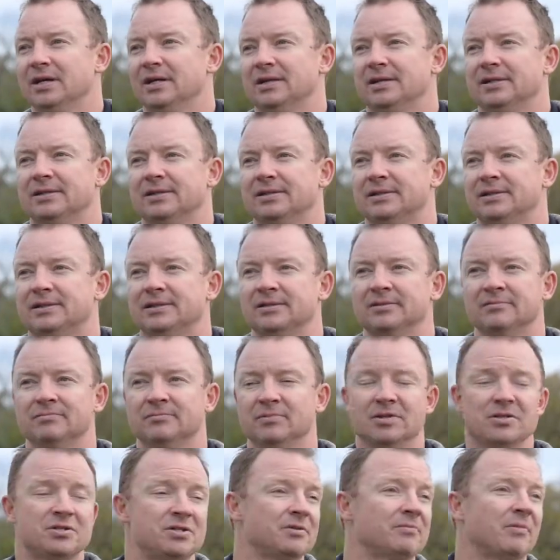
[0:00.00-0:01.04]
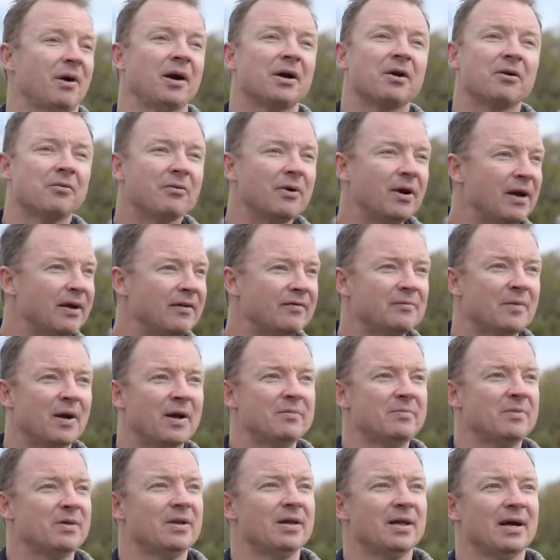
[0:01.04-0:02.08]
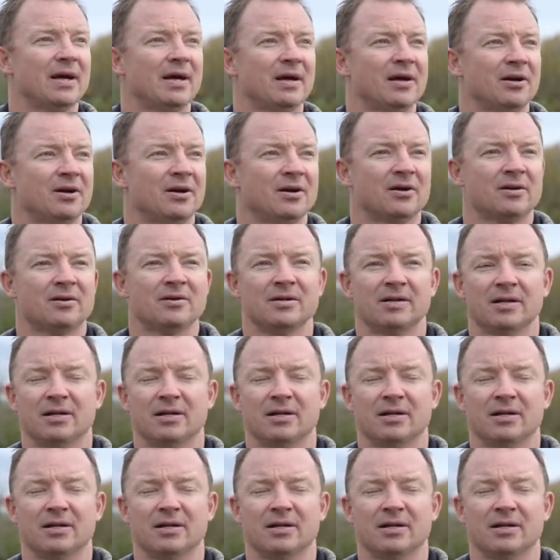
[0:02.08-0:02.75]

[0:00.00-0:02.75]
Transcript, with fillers: uh, usually a microwave might be there.